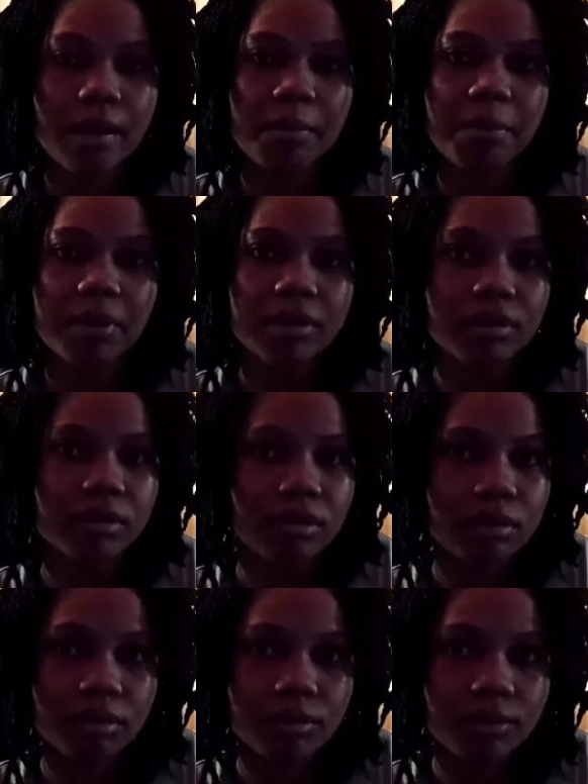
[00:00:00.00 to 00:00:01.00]
But
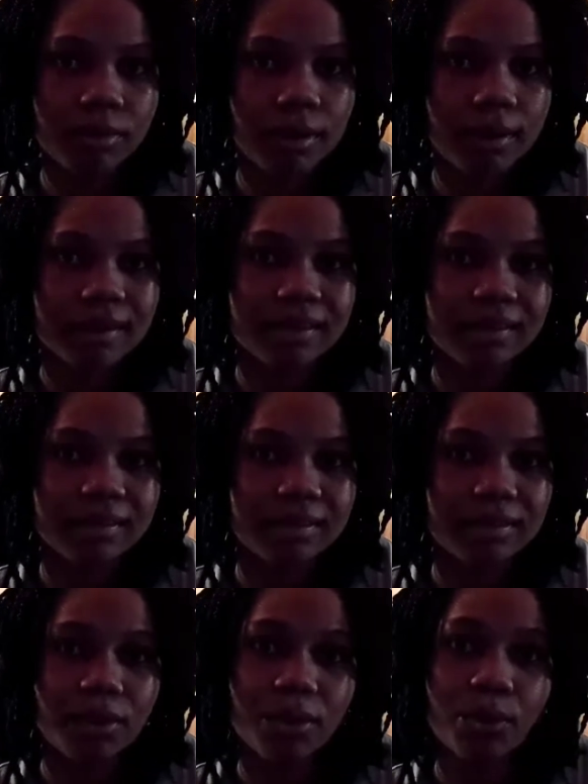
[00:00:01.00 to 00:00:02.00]
no,
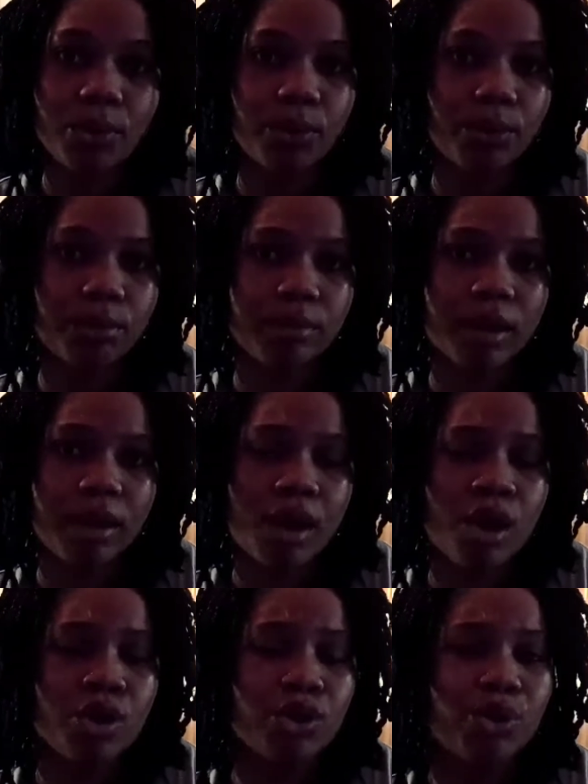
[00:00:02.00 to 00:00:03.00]
no,
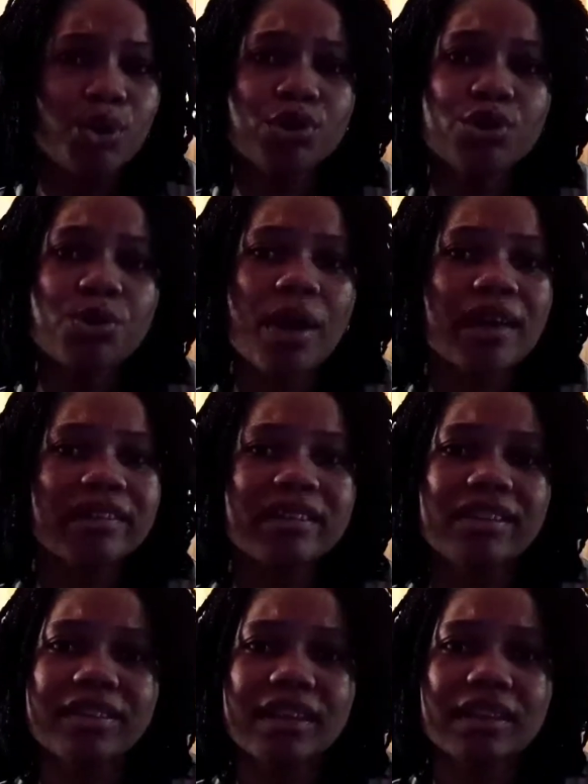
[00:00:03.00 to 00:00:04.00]
no to
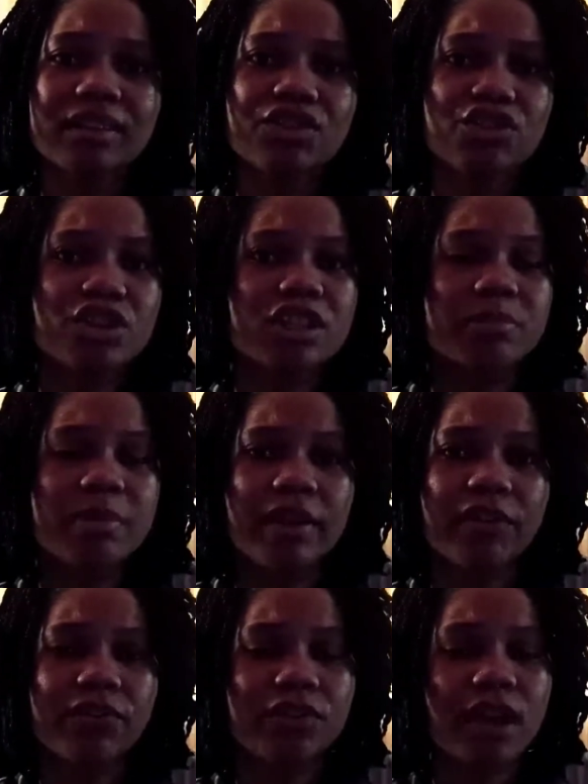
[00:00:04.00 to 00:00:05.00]
anything
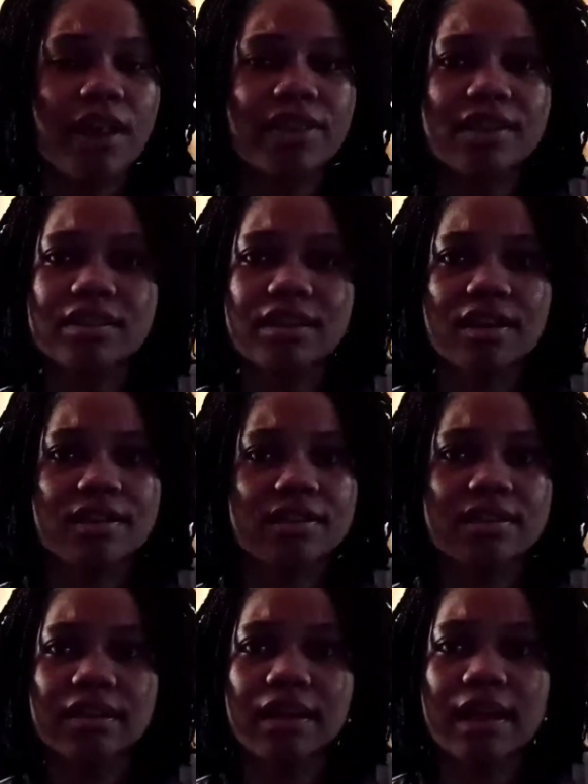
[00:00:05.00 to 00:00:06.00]
disrespectful and
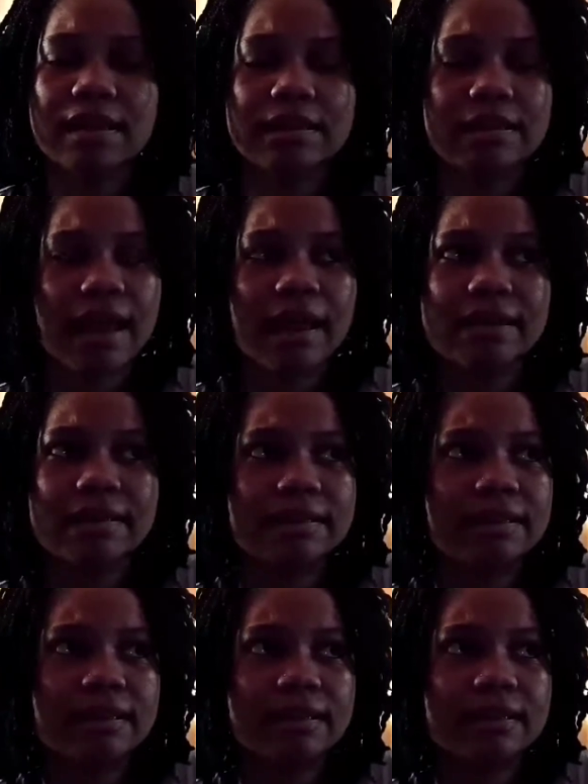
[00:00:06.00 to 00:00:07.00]
disgusting as
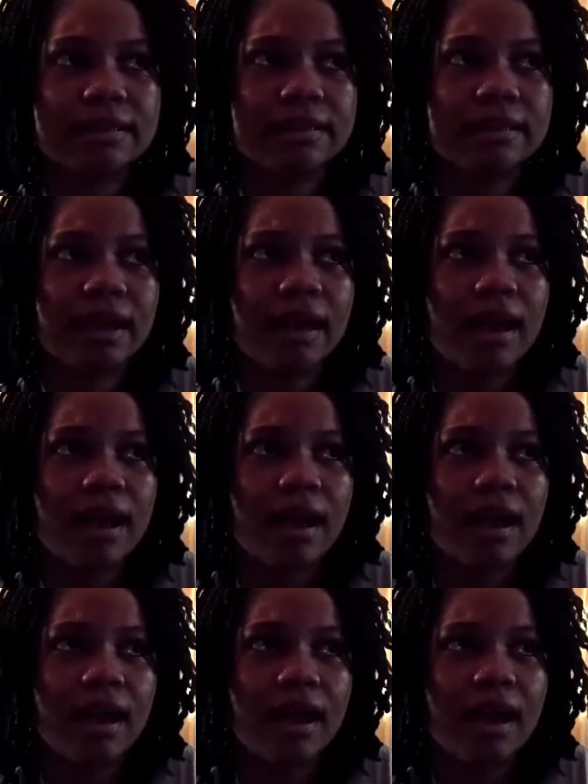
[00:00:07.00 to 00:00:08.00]
this.
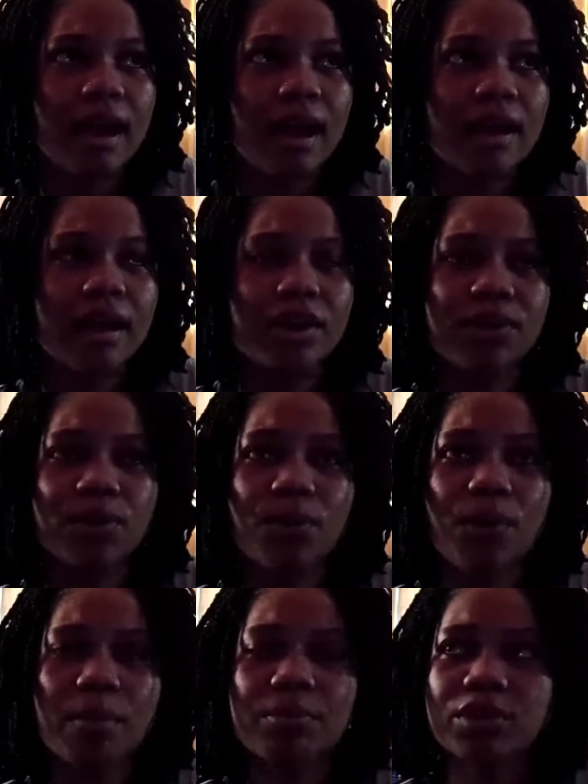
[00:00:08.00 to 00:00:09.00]
And I know
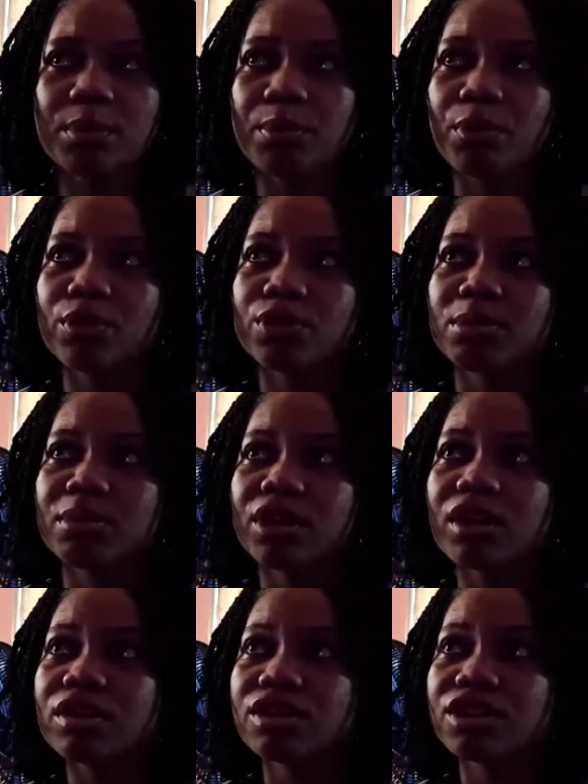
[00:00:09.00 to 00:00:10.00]
I'm supposed to be
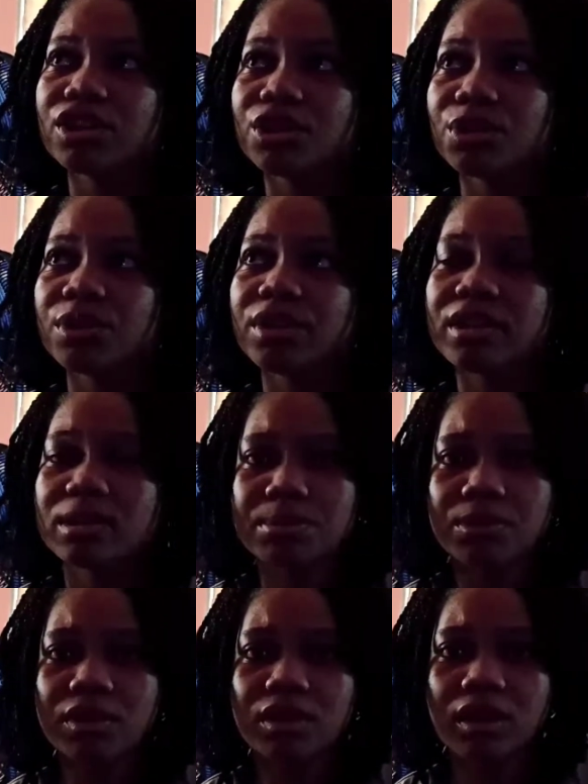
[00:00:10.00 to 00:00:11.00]
continuing this
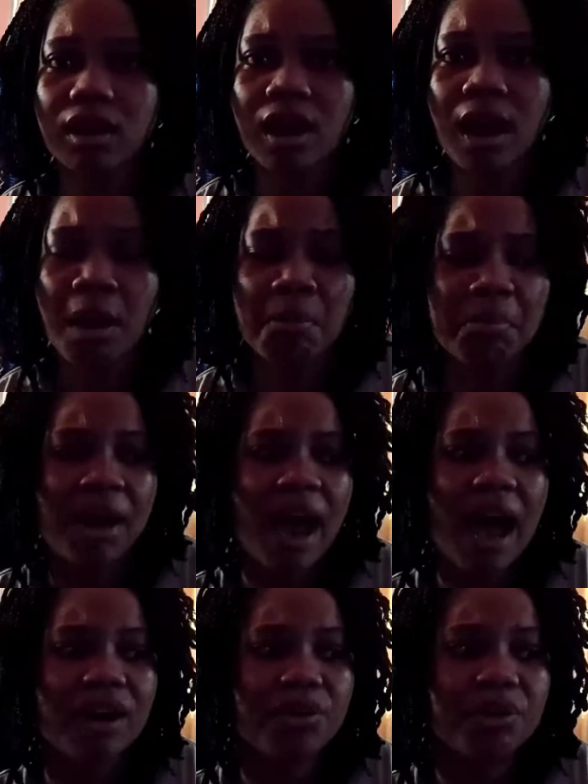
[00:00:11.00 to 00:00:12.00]
book, but
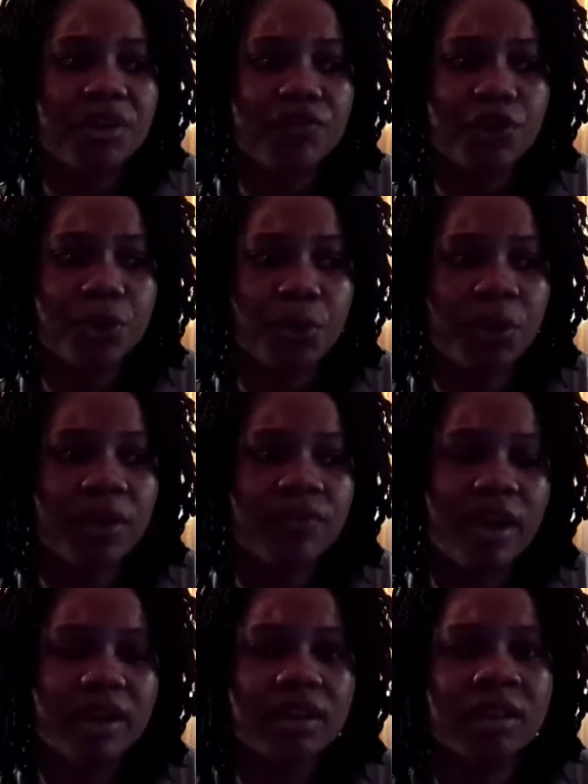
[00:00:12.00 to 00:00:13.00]
I don't even know if I
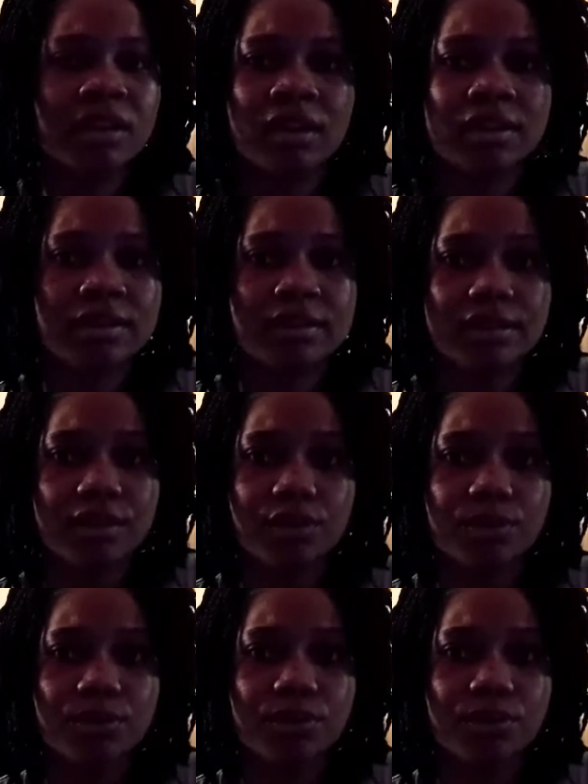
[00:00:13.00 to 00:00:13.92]
can continue.